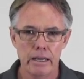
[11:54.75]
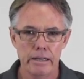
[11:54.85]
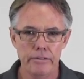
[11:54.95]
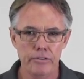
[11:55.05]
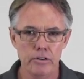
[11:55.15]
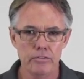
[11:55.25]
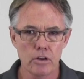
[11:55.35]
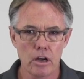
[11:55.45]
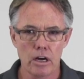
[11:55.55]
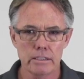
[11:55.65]
And if
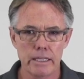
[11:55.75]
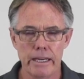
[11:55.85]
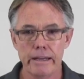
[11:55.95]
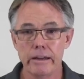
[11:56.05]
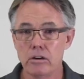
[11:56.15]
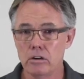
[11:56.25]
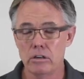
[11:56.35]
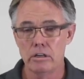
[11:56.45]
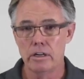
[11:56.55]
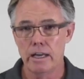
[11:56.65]
you've got a
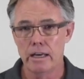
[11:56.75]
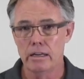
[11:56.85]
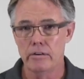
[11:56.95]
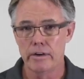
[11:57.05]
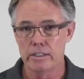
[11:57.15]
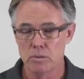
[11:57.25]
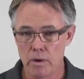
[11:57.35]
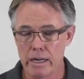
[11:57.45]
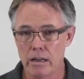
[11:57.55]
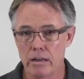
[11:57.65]
good Allen wrench,
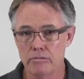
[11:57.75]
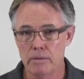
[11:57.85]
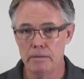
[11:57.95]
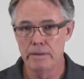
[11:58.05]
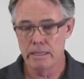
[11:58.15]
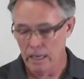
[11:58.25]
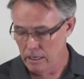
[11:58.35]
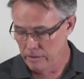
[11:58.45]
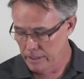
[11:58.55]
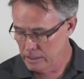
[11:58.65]
1.5 millimeter
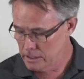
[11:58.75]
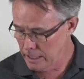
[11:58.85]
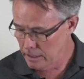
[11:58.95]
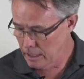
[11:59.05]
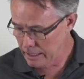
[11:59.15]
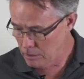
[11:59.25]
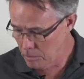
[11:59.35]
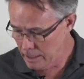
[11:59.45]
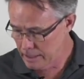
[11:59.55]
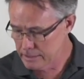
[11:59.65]
Allen wrench, say like the
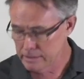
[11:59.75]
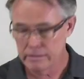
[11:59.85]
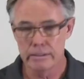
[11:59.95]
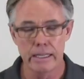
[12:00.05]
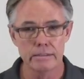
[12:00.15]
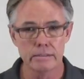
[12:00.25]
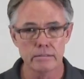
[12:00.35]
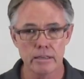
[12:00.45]
one that's